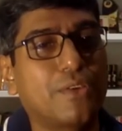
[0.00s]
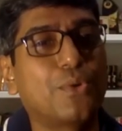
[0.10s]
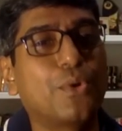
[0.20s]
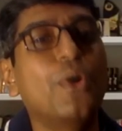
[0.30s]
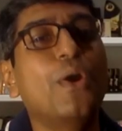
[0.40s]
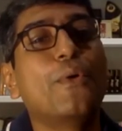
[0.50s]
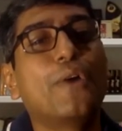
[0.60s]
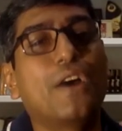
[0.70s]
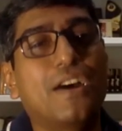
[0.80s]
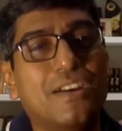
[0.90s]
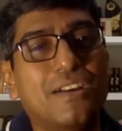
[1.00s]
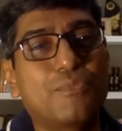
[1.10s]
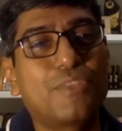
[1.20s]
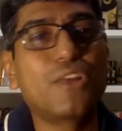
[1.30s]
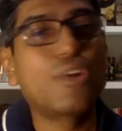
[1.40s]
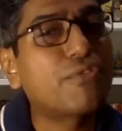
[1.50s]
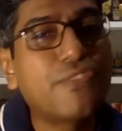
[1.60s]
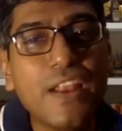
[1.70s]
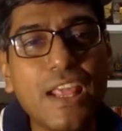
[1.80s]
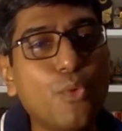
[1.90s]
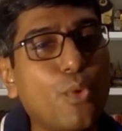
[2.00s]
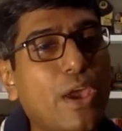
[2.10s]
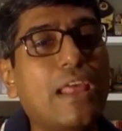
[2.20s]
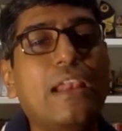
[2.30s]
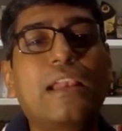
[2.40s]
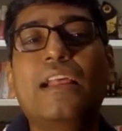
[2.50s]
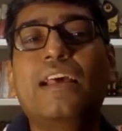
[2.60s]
You know, they're not feeling well.